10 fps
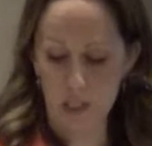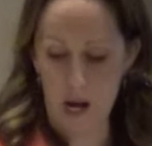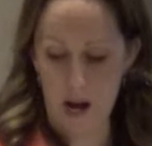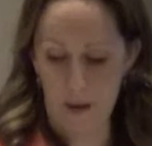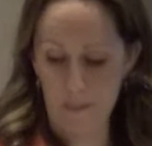
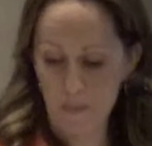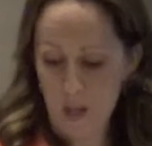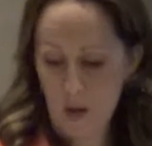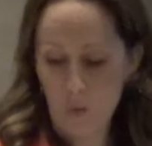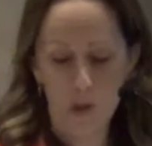time,
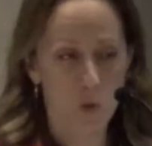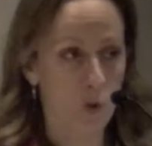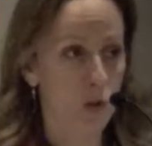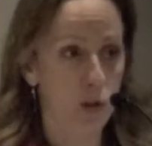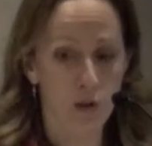which
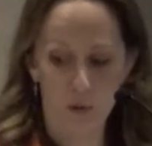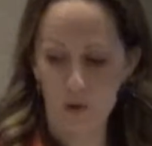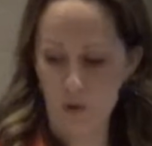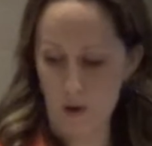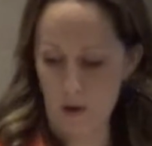was huge
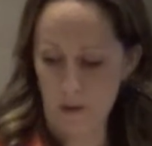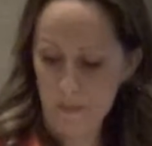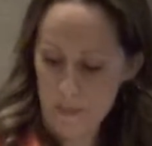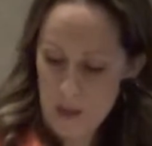for her.